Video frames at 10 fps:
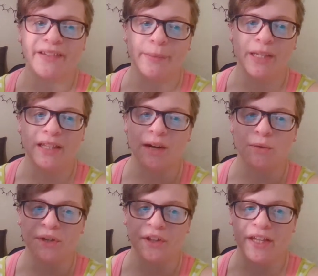I mean, that
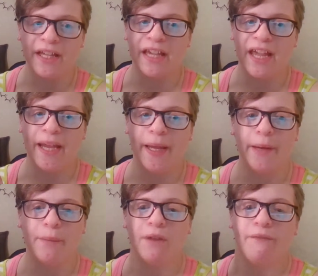really came